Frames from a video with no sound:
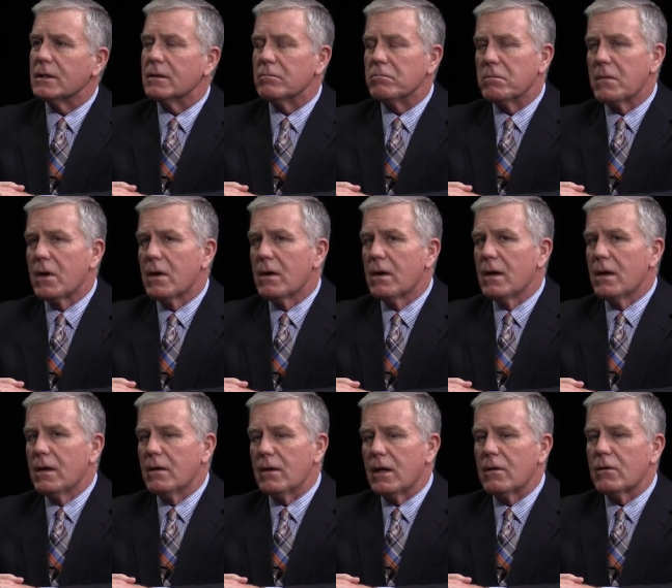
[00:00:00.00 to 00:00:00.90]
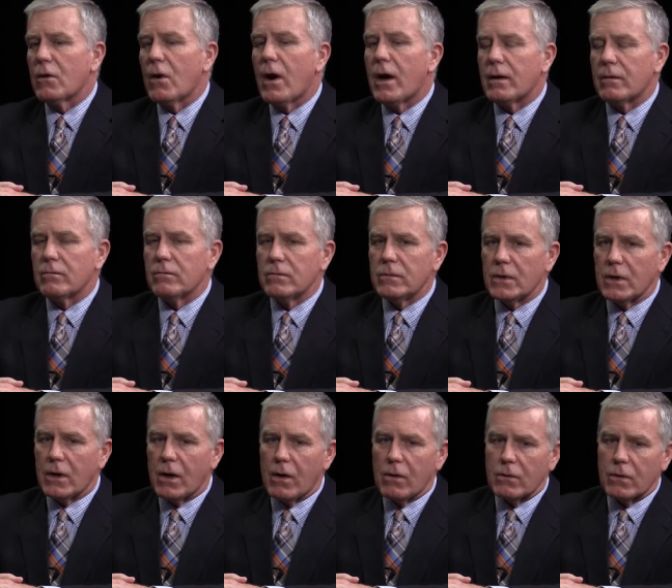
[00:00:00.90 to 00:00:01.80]
And they thought, you
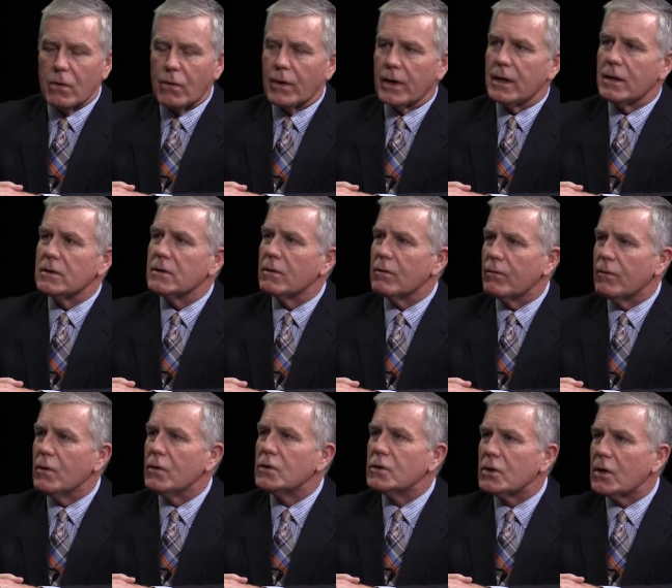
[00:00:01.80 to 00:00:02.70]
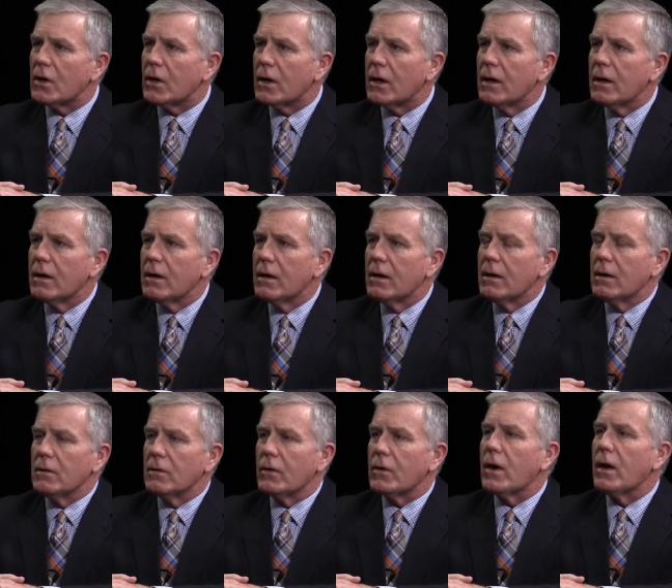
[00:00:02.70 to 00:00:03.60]
know, going into the future,
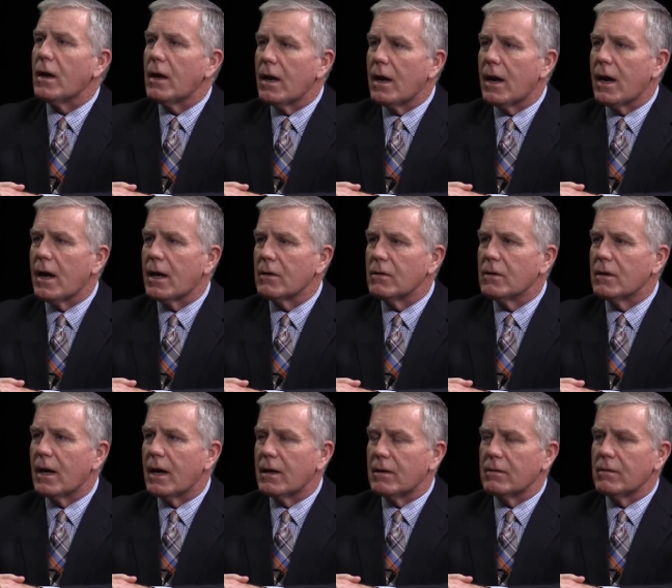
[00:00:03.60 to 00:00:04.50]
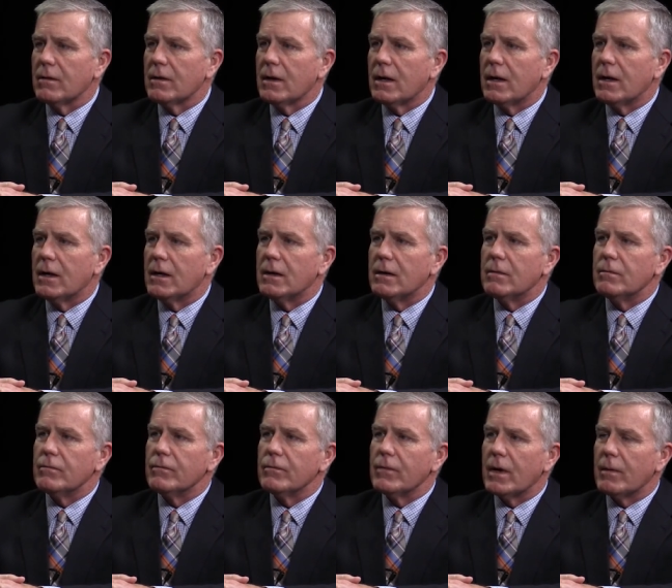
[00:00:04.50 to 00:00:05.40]
looking ahead, that
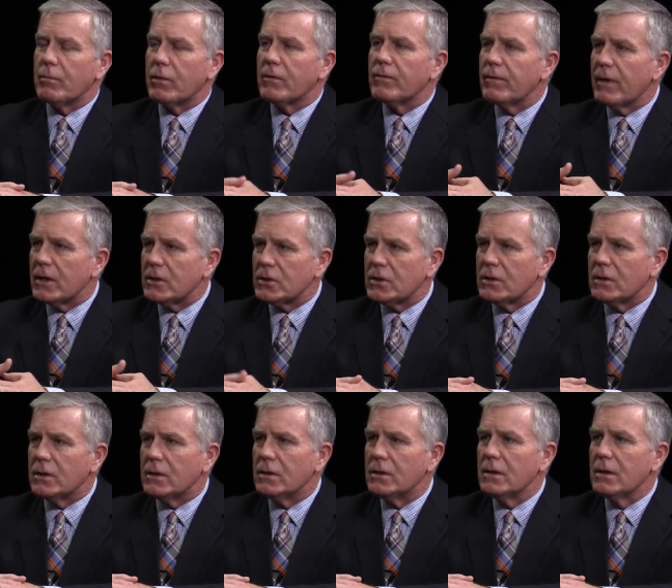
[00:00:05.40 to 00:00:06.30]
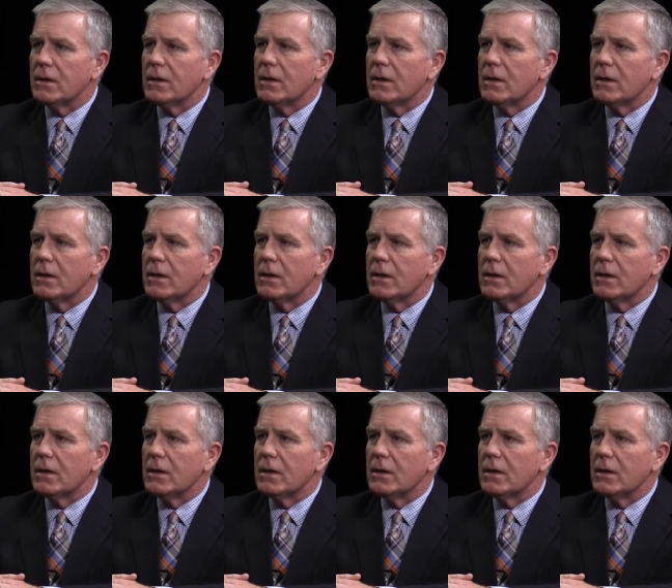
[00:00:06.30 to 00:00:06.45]
um, a professional